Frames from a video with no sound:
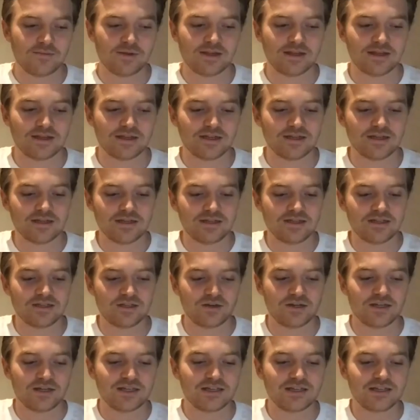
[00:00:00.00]
mean,
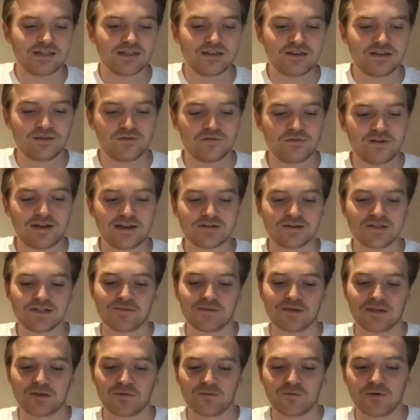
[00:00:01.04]
you found
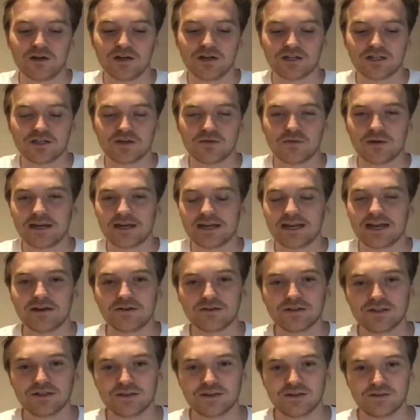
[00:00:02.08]
something that worked so well
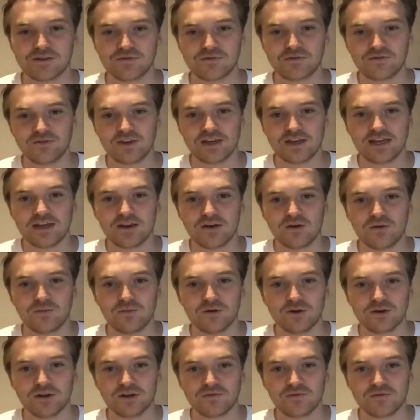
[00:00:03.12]
in-house that you've created a whole
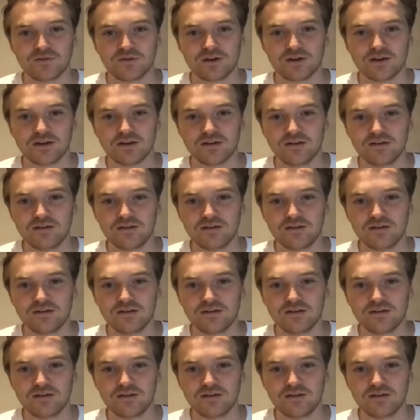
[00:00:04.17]
product for it.